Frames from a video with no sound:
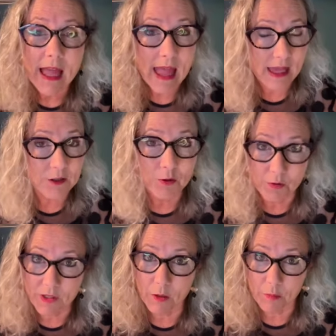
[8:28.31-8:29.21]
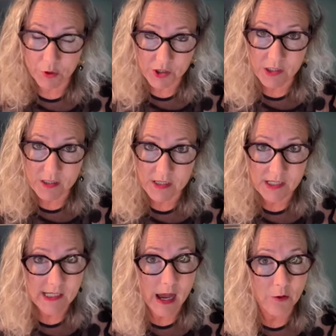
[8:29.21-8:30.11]
and who they're pushing to the
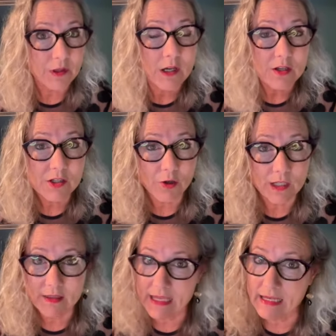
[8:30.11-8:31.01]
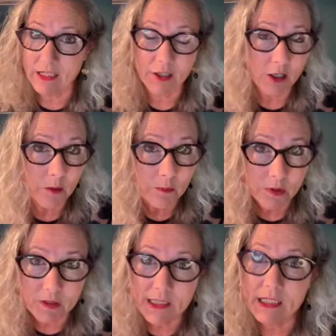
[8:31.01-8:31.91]
South so that they can
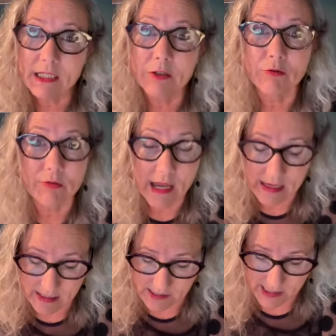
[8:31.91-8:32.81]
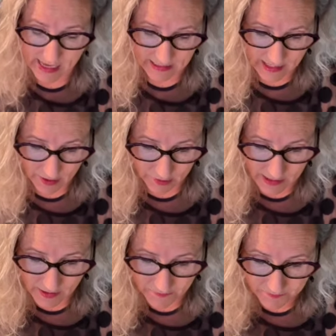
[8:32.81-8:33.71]
completely raise that
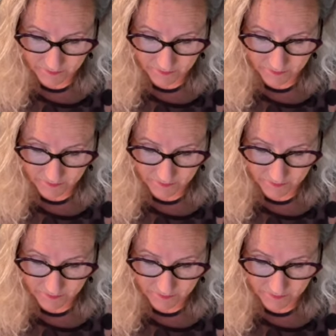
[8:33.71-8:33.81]
area.